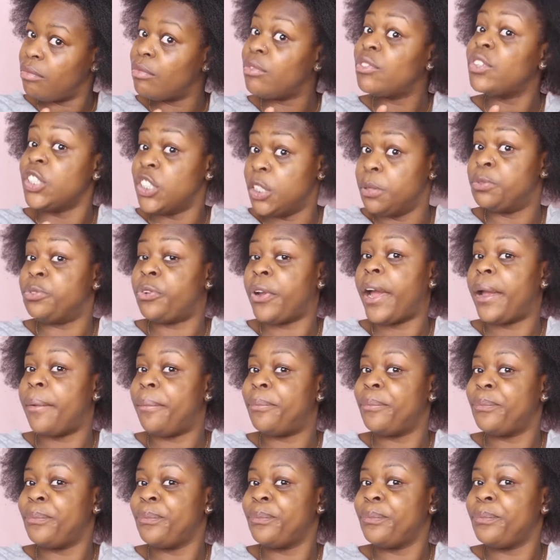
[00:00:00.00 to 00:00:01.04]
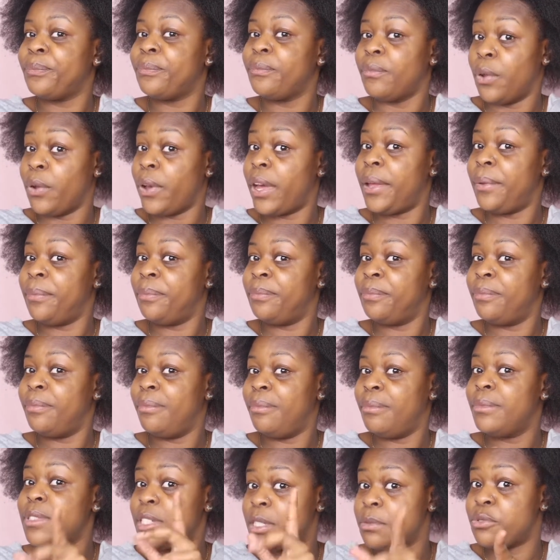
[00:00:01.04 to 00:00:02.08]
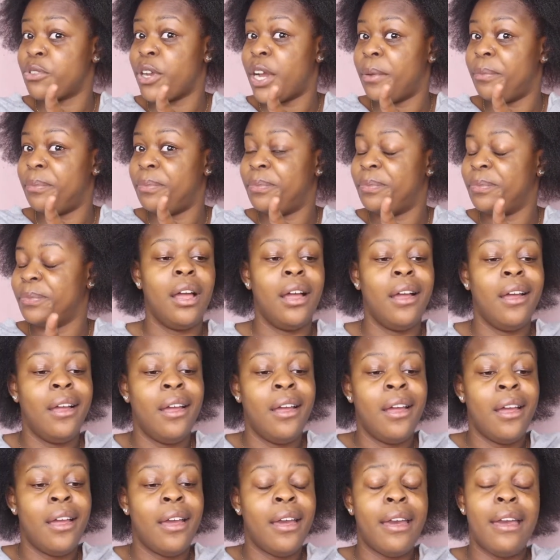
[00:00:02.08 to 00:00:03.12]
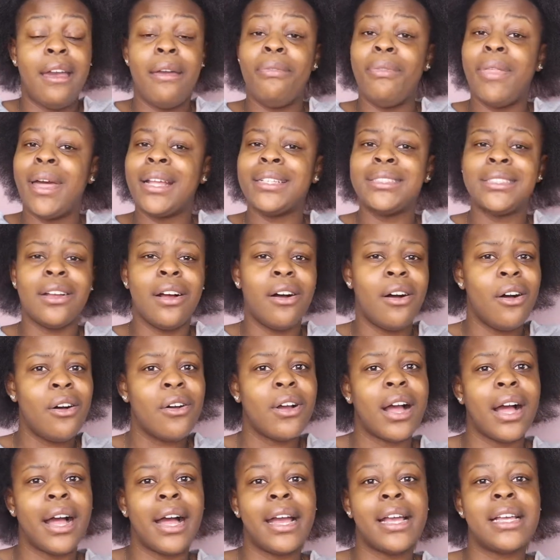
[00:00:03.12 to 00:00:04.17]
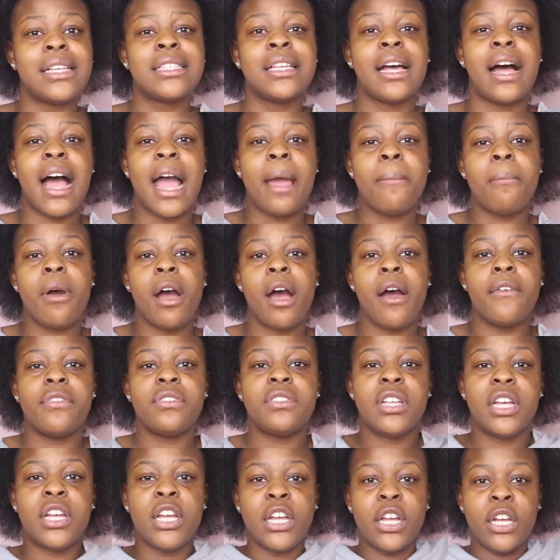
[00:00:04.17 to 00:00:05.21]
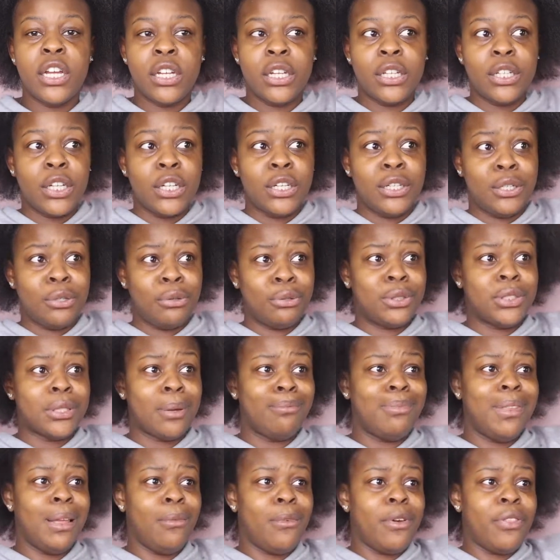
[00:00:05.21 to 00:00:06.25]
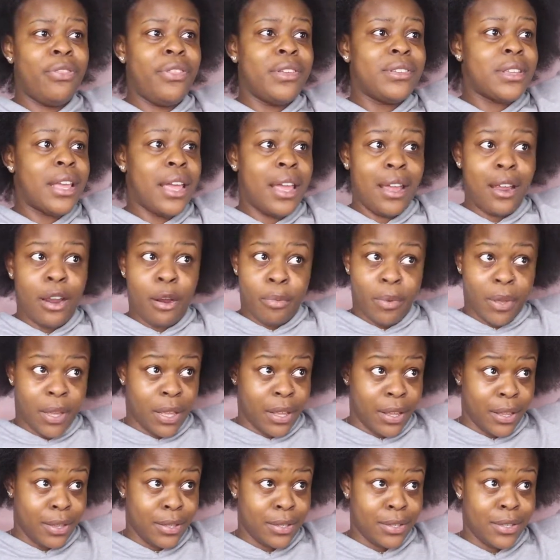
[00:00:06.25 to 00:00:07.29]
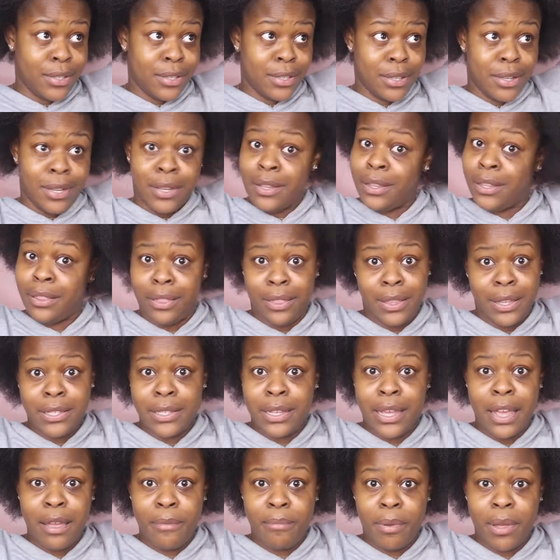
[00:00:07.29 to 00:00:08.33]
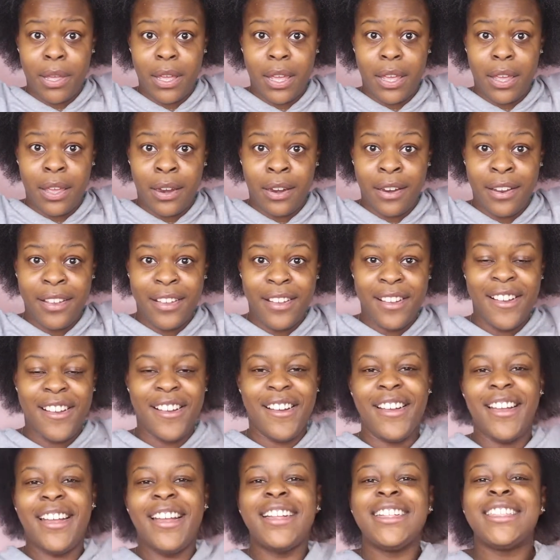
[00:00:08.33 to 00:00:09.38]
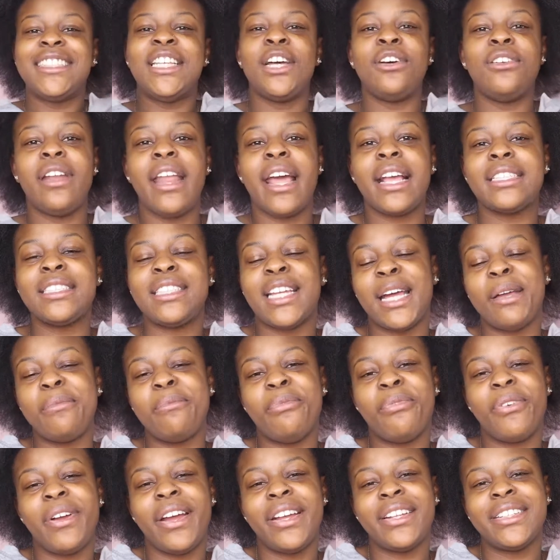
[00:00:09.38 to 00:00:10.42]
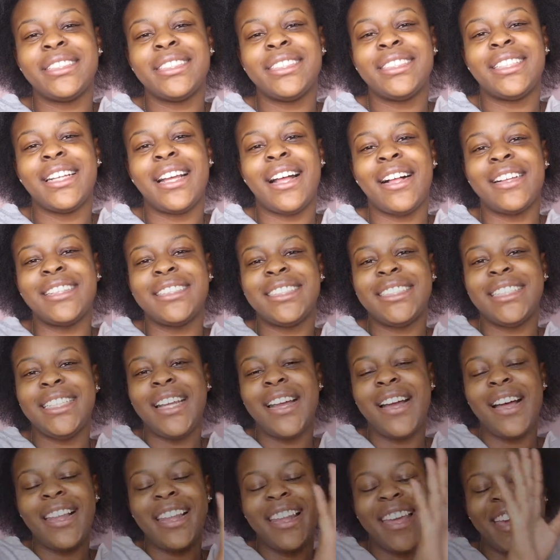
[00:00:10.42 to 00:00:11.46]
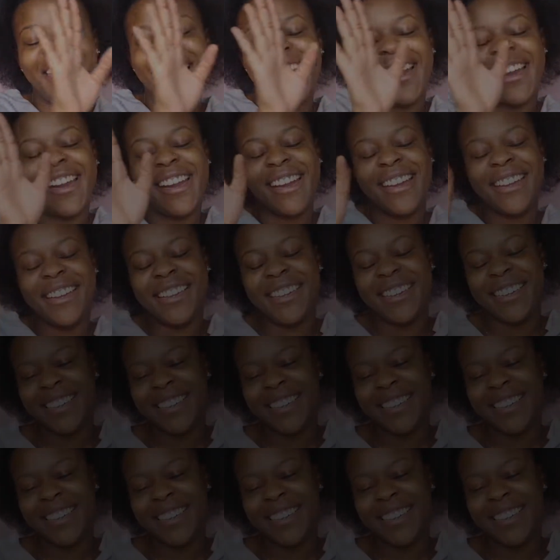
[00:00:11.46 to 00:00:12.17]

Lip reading: Subscribe. Okay? Subscribe. And that's all, guys. I'm off to do something with this hair because this can't be it. Till next time, friends. I'll see y'all later.